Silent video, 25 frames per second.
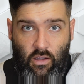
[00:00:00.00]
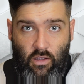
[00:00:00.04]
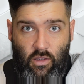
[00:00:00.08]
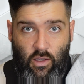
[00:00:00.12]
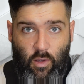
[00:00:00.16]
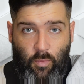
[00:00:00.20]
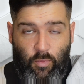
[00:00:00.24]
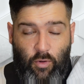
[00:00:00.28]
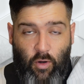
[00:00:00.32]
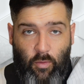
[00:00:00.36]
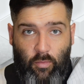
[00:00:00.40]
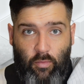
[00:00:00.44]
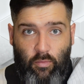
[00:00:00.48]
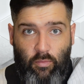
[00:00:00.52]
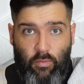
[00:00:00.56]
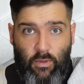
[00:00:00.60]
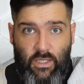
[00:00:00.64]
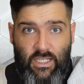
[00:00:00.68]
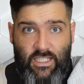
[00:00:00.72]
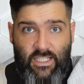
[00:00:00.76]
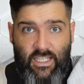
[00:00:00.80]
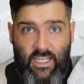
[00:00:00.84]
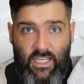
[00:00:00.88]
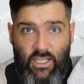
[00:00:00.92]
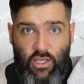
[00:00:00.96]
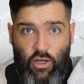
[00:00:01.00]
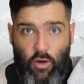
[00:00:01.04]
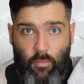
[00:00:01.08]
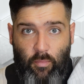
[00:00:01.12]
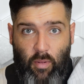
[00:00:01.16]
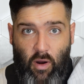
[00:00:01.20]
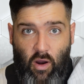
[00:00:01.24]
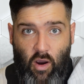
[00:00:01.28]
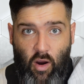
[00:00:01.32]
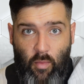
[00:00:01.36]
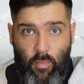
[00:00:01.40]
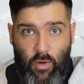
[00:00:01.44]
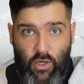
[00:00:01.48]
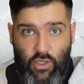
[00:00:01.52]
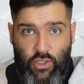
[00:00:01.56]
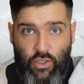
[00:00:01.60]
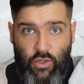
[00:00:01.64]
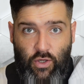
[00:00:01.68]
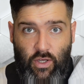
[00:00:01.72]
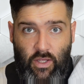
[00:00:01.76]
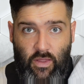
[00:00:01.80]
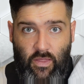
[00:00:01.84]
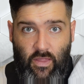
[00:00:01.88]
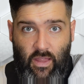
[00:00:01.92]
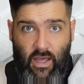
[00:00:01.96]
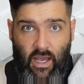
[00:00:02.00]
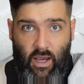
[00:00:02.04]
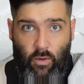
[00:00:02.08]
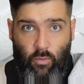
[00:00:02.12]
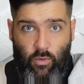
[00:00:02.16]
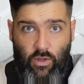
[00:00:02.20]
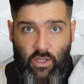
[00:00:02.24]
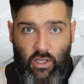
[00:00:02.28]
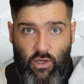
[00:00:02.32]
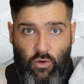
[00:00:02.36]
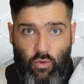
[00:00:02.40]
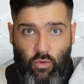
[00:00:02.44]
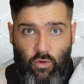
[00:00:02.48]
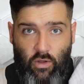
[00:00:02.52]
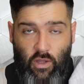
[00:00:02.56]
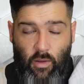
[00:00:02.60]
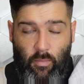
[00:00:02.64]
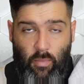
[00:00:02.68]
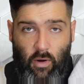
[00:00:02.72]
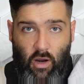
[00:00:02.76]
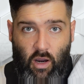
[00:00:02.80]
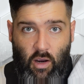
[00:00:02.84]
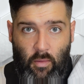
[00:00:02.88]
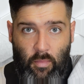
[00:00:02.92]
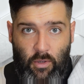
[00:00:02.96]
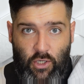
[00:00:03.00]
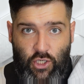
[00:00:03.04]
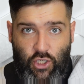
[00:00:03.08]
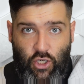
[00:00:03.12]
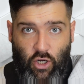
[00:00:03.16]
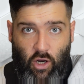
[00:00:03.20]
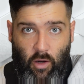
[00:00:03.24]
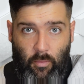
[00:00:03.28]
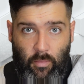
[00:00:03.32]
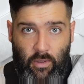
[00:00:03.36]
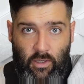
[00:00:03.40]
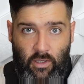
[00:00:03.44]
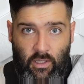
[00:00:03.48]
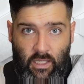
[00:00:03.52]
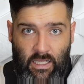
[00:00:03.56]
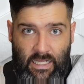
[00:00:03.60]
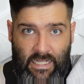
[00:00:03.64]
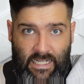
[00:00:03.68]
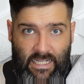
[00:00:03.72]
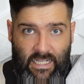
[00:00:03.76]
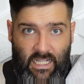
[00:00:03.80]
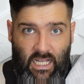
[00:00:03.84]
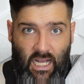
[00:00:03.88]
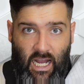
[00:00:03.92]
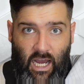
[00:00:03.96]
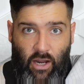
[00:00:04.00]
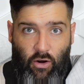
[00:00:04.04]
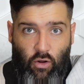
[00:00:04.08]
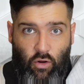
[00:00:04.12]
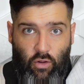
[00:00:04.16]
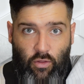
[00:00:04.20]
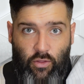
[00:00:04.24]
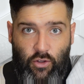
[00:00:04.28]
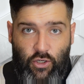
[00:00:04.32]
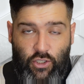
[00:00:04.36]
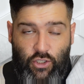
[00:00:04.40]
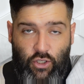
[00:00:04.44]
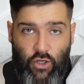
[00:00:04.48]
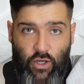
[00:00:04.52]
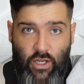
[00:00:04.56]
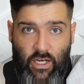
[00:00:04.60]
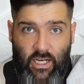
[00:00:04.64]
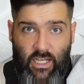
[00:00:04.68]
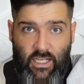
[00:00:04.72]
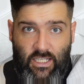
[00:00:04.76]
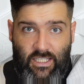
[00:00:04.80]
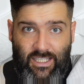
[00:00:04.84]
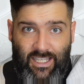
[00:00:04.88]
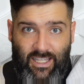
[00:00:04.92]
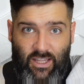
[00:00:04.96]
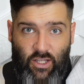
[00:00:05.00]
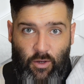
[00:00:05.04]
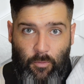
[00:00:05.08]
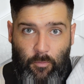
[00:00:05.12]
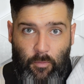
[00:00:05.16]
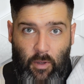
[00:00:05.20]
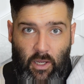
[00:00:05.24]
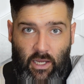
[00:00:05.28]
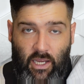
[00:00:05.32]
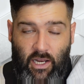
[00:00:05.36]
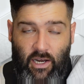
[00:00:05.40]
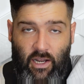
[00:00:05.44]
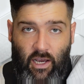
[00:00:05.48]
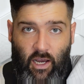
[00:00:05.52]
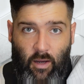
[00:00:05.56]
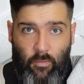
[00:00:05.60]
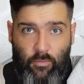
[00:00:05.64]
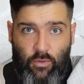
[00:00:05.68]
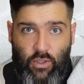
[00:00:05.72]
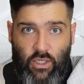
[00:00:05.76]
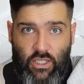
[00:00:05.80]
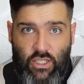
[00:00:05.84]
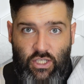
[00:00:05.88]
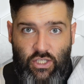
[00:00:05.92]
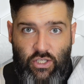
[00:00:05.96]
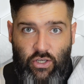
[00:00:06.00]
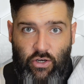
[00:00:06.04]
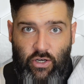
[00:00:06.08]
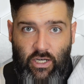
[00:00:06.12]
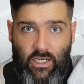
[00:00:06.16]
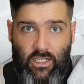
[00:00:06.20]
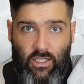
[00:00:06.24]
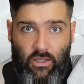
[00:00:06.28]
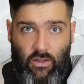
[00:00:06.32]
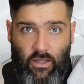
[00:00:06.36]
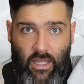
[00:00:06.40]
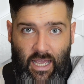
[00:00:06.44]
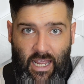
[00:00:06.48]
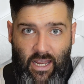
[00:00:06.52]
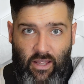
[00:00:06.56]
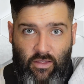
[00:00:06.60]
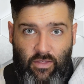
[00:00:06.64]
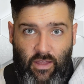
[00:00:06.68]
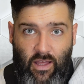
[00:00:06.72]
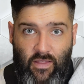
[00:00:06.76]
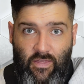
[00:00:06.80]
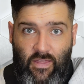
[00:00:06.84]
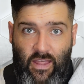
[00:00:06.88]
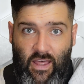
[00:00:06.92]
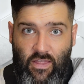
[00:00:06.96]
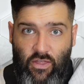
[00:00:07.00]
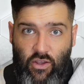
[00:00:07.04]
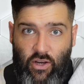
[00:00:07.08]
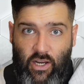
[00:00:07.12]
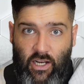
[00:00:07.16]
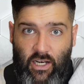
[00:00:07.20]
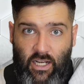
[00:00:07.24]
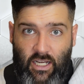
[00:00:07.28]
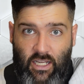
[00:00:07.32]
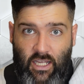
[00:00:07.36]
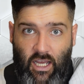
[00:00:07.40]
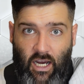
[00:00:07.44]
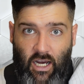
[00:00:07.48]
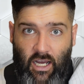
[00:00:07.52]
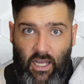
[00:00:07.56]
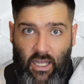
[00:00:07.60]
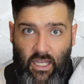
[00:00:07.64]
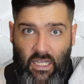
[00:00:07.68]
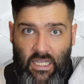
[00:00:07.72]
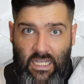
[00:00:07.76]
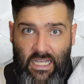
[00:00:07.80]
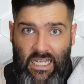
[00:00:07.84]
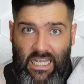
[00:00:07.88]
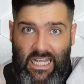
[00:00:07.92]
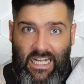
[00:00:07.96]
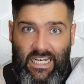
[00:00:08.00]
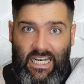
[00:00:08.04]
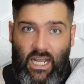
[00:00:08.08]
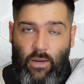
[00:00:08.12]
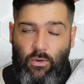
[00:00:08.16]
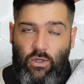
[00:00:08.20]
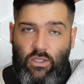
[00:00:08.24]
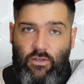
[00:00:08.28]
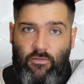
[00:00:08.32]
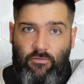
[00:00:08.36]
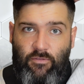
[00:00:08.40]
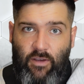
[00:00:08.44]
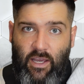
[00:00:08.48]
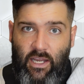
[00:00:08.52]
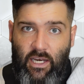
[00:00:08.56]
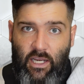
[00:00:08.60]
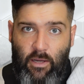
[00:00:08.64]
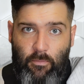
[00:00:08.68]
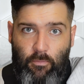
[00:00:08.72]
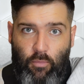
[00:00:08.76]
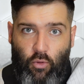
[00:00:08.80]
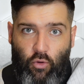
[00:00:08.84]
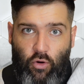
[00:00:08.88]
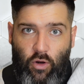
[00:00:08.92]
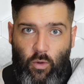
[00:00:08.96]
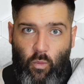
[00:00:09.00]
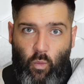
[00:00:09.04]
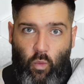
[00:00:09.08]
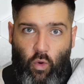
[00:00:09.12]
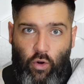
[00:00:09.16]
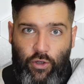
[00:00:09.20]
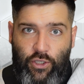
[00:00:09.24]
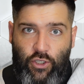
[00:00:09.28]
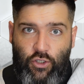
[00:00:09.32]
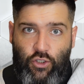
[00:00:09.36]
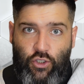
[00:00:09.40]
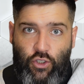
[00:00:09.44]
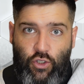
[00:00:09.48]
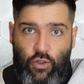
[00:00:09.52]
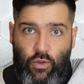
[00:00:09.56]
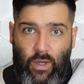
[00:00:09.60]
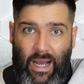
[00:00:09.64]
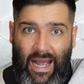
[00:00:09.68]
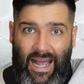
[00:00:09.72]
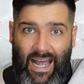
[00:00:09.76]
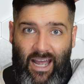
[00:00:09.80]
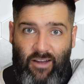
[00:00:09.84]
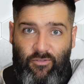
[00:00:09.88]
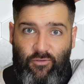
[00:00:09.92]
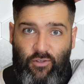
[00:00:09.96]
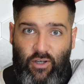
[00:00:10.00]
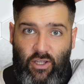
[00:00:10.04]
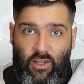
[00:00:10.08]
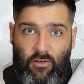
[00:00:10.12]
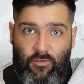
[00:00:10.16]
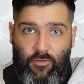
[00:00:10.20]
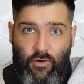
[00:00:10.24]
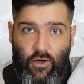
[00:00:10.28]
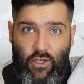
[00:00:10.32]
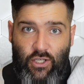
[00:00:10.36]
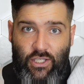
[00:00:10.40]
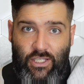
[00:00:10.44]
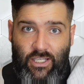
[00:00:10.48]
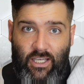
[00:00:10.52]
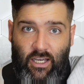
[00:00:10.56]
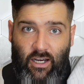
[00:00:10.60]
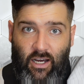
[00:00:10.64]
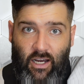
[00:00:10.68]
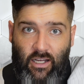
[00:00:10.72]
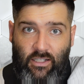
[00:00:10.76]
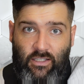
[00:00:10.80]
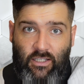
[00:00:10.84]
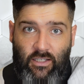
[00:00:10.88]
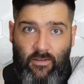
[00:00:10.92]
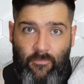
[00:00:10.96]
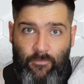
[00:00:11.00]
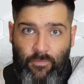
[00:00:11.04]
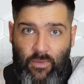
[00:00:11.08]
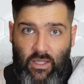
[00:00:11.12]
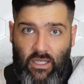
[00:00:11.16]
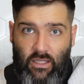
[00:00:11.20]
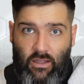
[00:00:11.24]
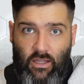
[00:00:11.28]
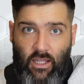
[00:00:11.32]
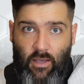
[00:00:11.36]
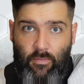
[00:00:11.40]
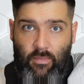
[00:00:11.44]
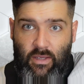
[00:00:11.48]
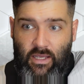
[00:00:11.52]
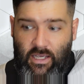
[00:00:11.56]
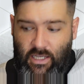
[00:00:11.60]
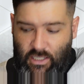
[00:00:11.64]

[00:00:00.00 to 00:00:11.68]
you probably see your barber doing that when you go to the barber shop, and all they're doing is they're picking it up to a certain length and then they're going to cut it. Now it's very important what you do after the first cut. Let me